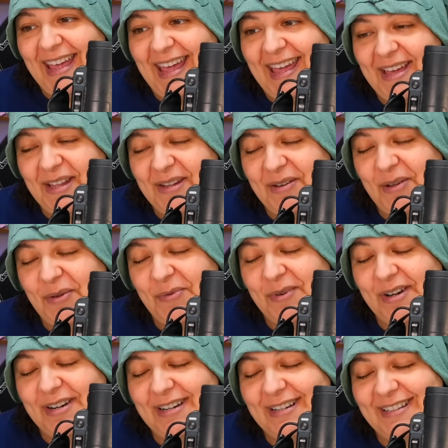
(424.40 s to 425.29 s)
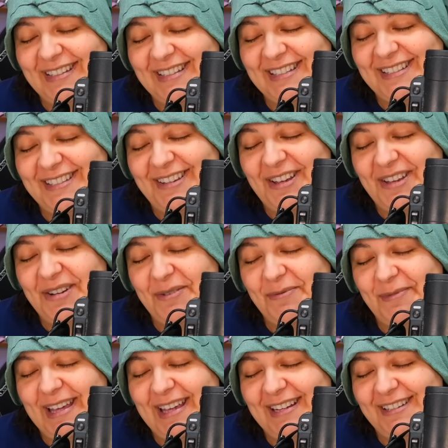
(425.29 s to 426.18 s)
and we're, it's gonna
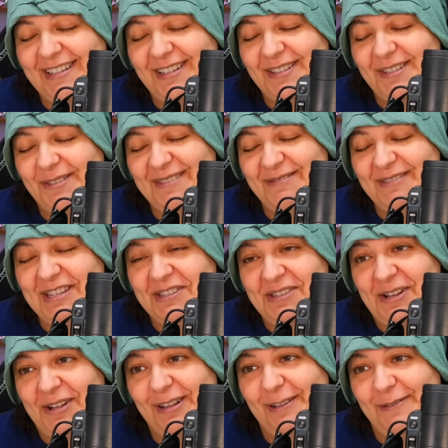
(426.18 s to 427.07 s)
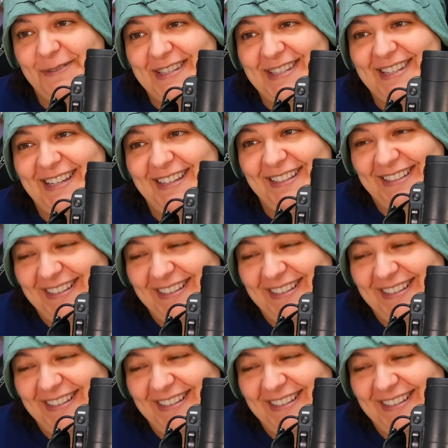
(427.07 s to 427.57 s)
wait till it dissolves.